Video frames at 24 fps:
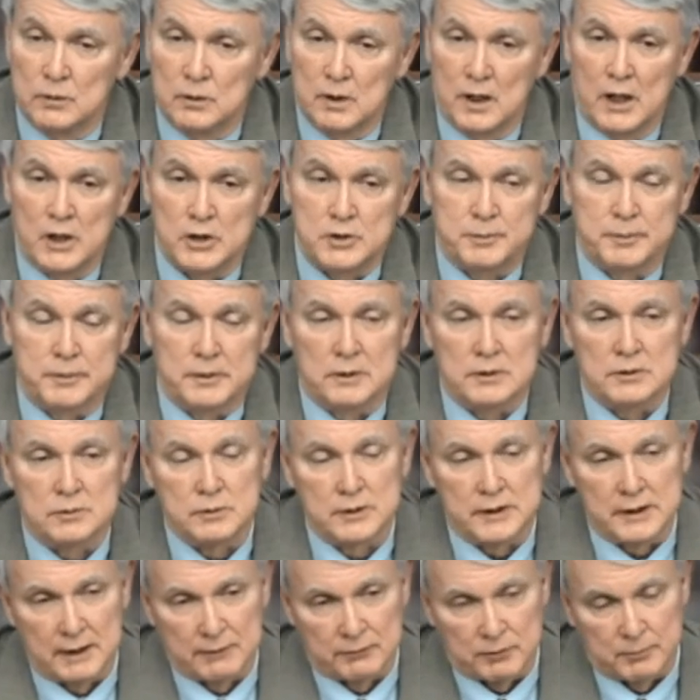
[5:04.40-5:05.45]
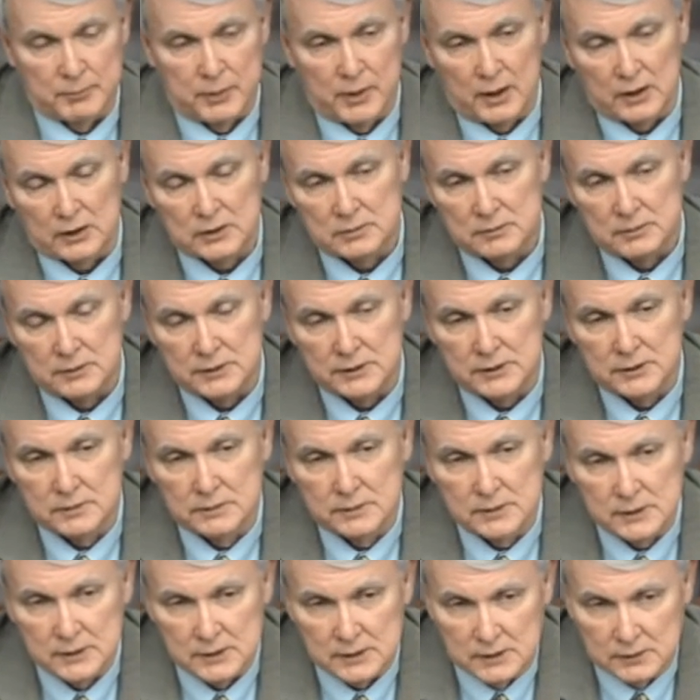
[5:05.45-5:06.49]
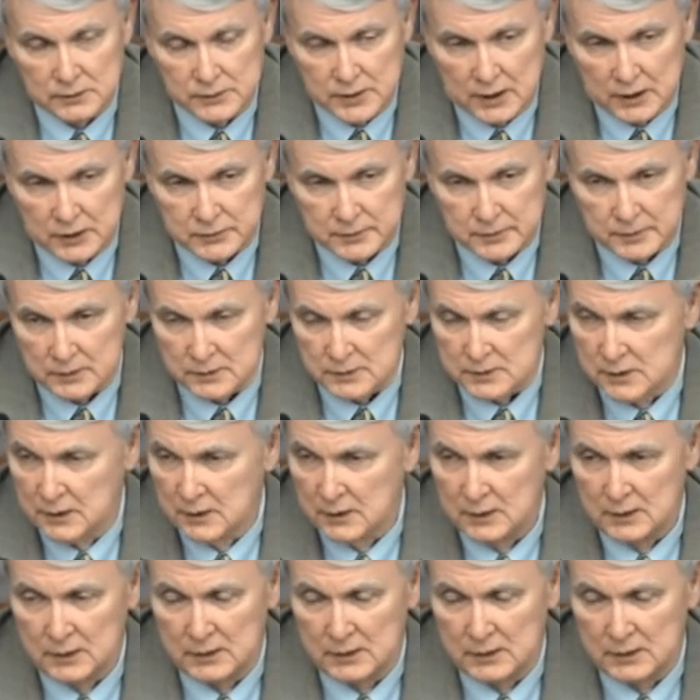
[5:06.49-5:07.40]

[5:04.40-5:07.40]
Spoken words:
rural hospitals, we have approximately 20 of those hospitals,